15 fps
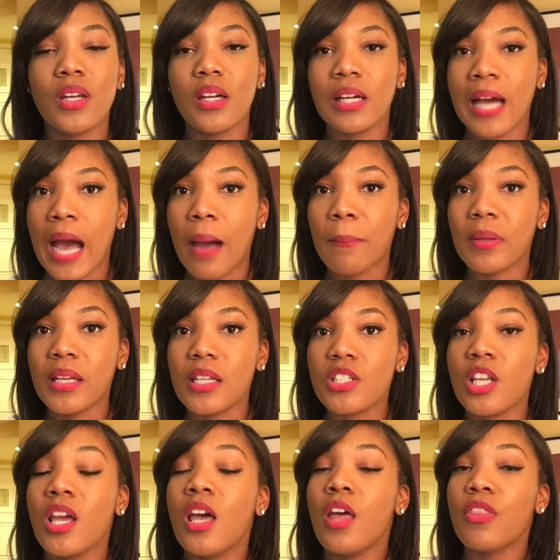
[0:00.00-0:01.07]
to accomplish,
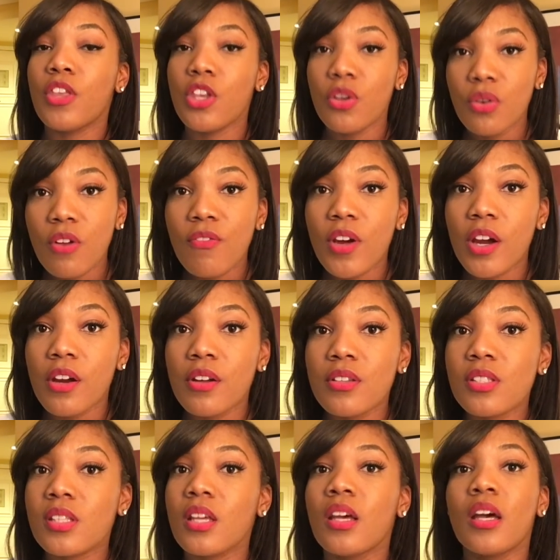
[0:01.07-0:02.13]
the
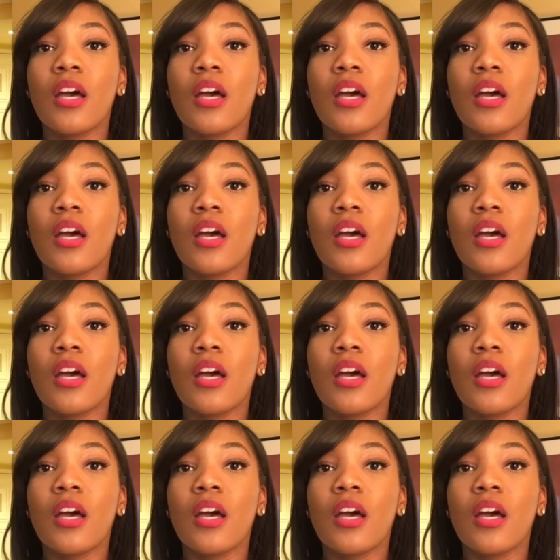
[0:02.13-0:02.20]
universe